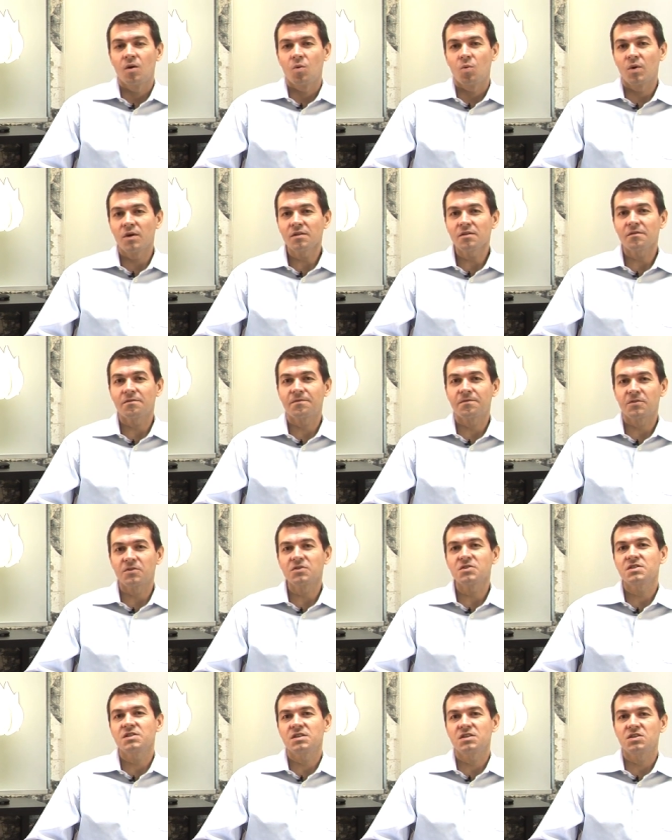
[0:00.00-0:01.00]
One of the
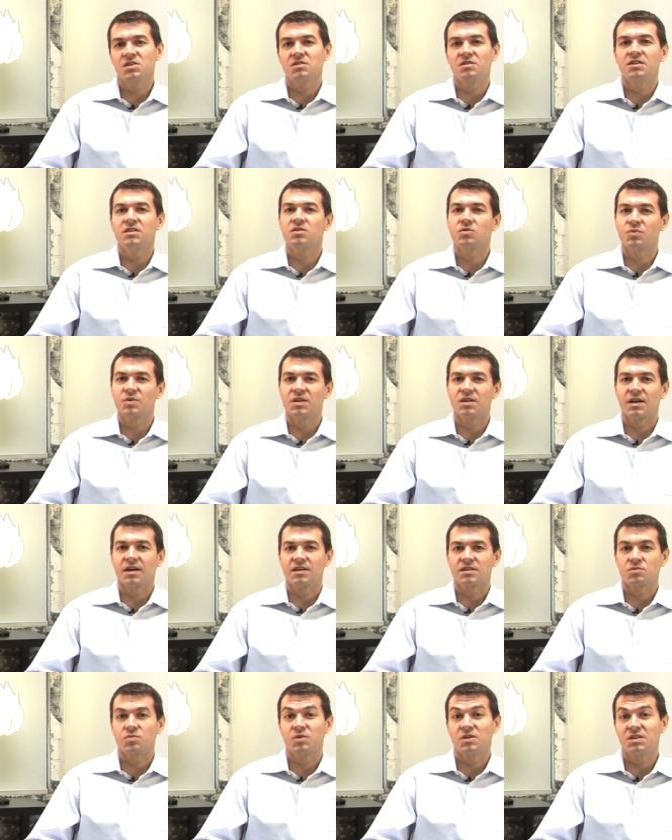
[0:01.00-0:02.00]
first things you need to
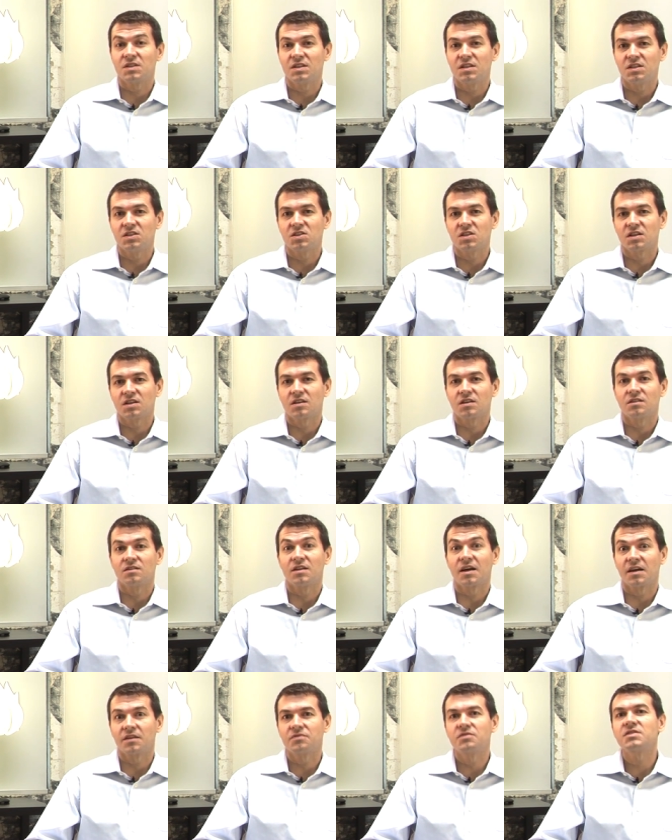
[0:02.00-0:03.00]
realize when teaching
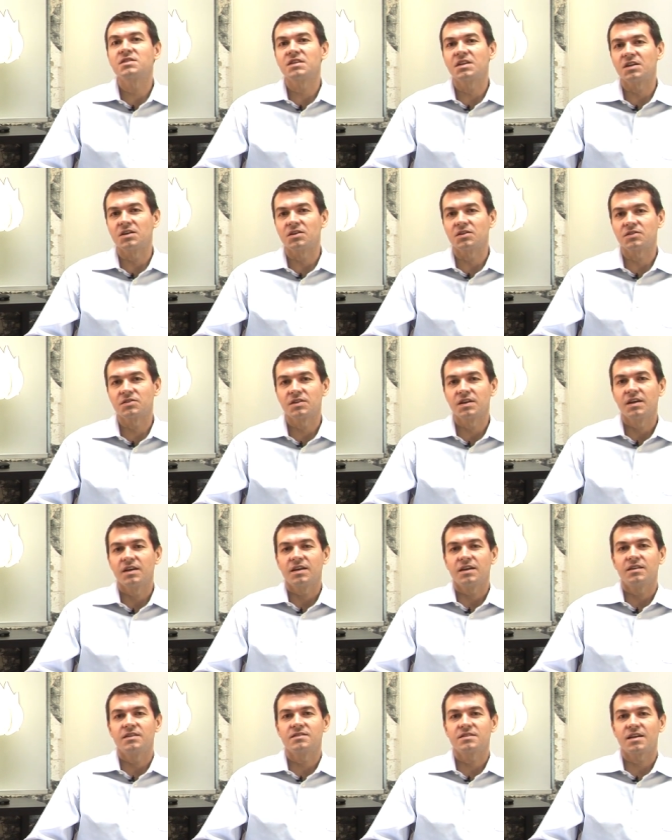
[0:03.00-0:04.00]
life skills
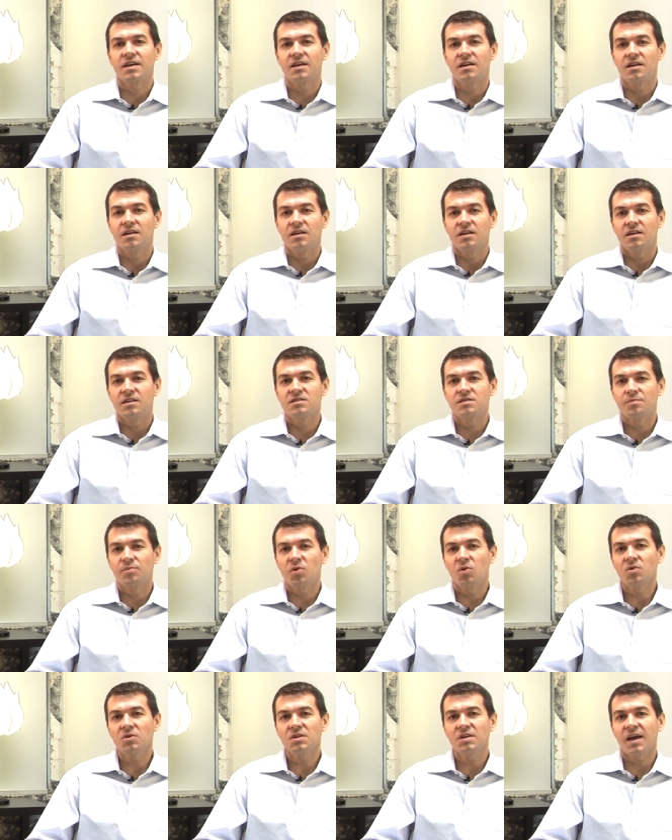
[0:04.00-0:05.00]
is that it's
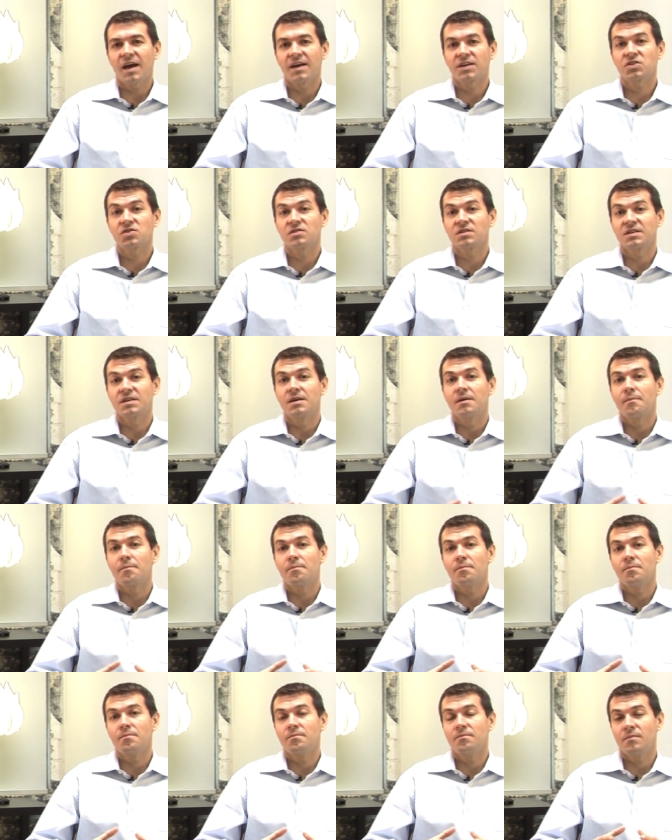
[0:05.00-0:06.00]
important to actually
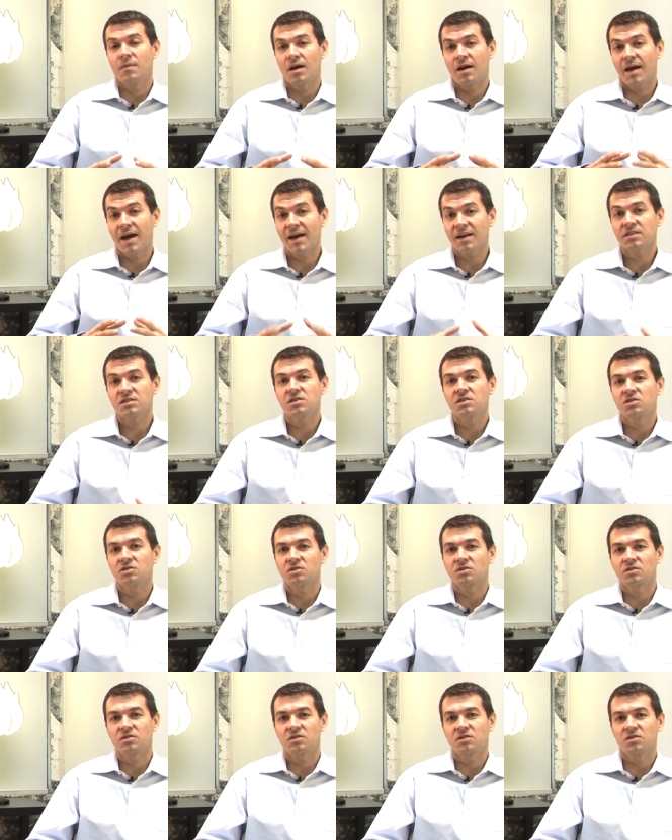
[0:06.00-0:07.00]
ask
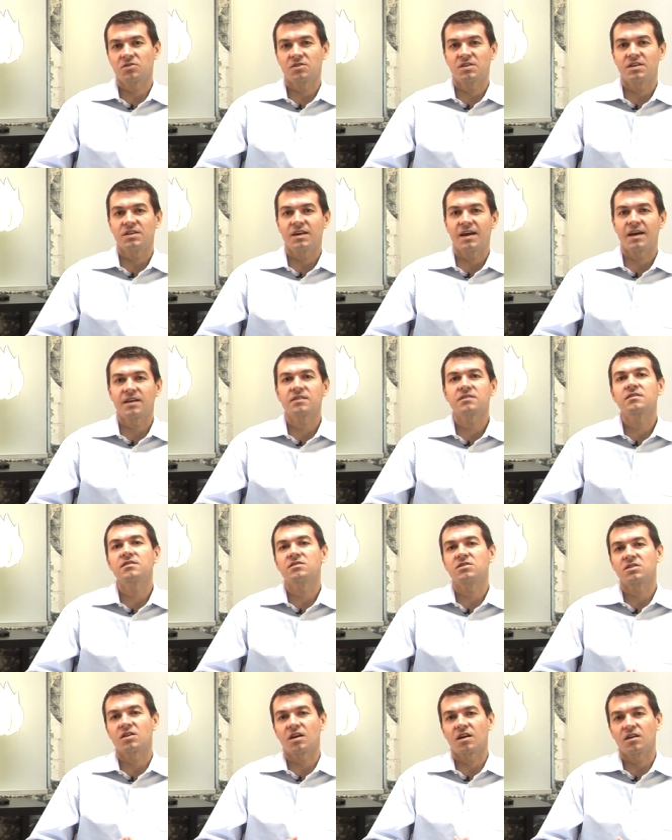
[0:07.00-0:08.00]
your, your teen, ask
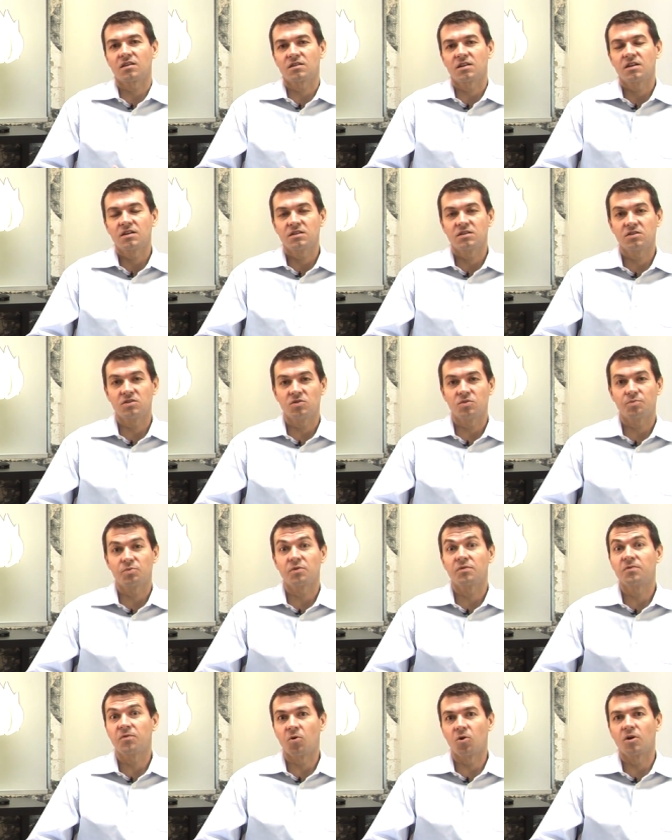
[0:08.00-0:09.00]
the child to
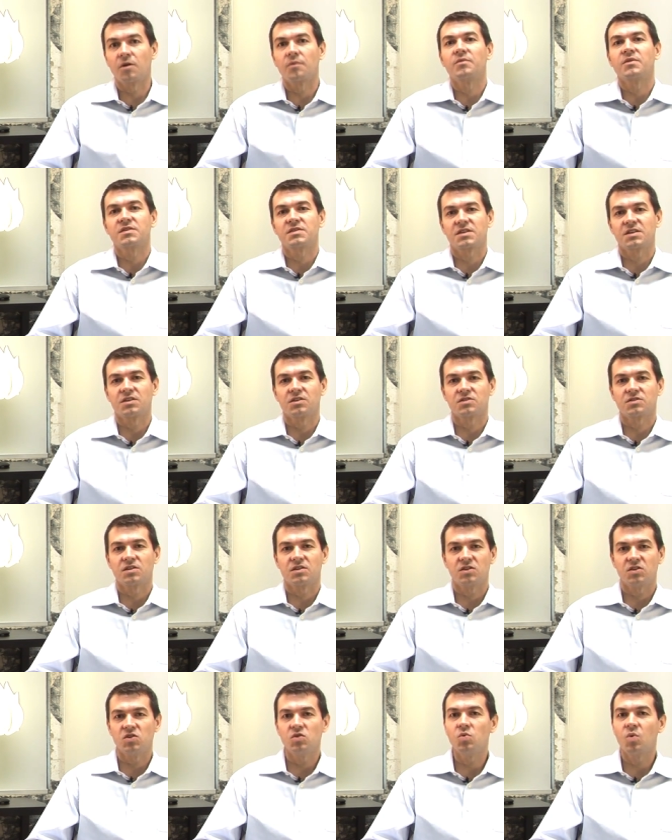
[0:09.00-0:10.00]
perform the skills
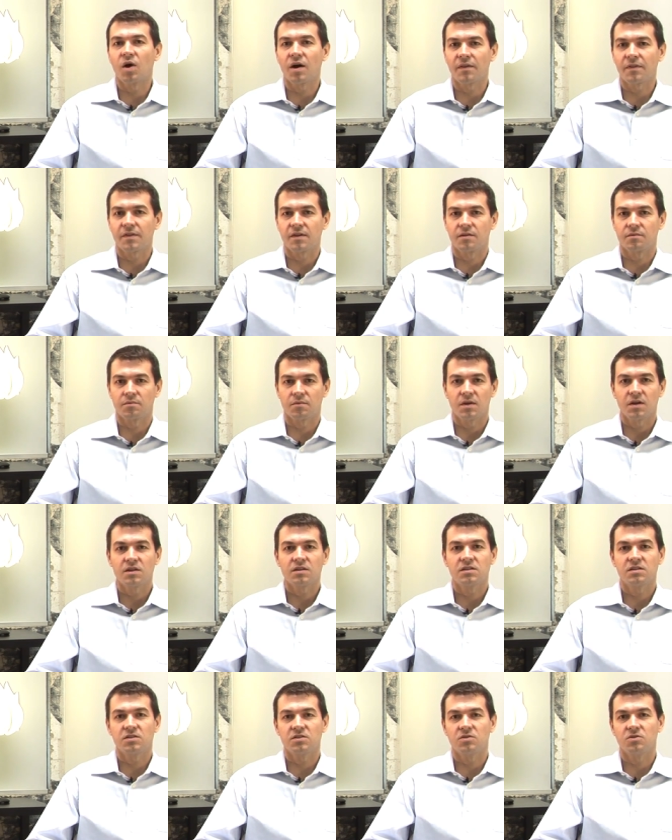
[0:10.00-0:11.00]
that you want them
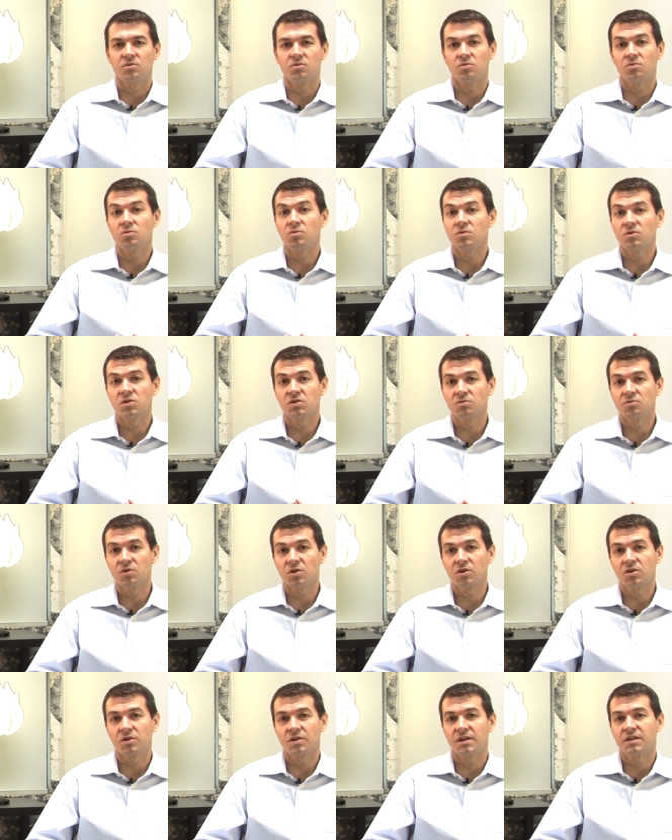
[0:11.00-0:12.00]
to, to
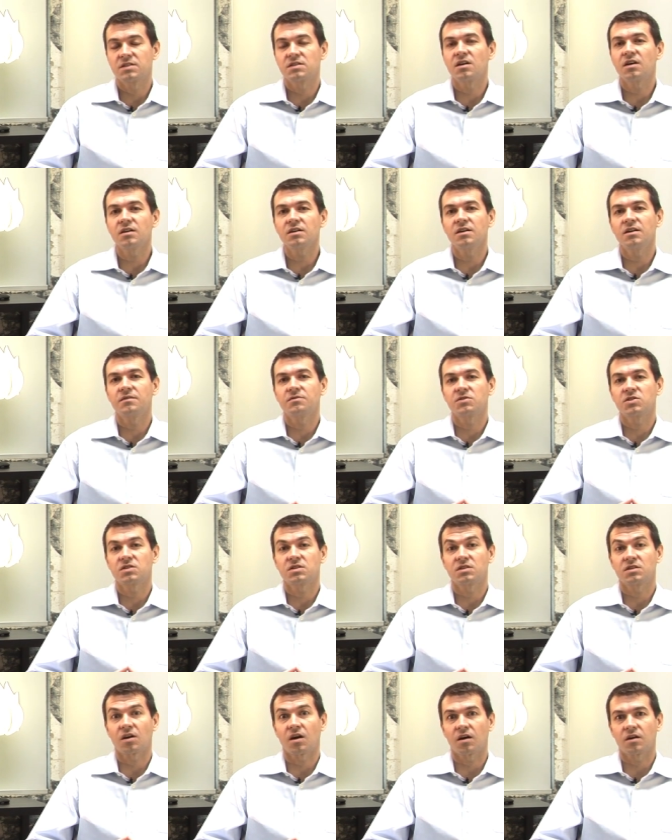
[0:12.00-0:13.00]
learn. It's not enough just
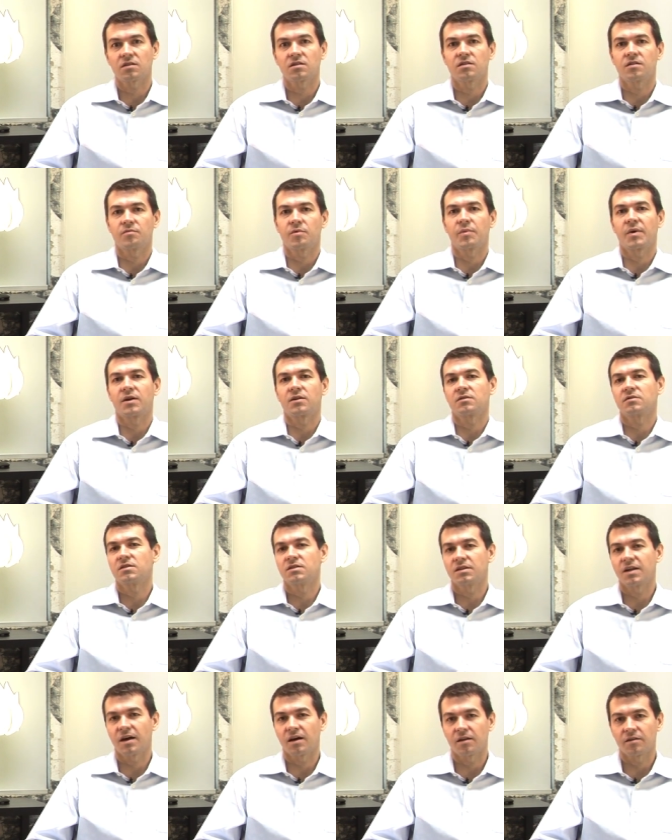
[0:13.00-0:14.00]
to talk to them about it,
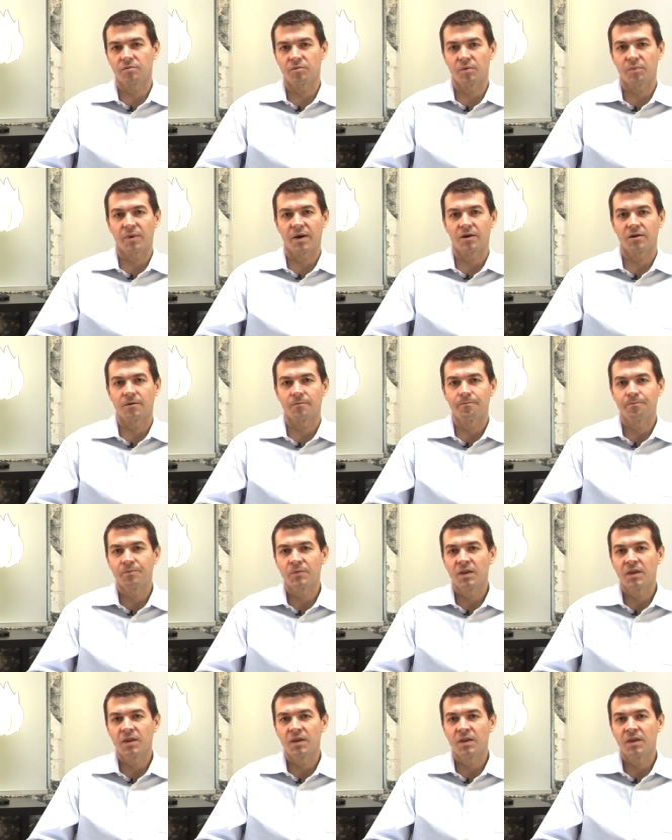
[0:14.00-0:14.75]
to tell them about it.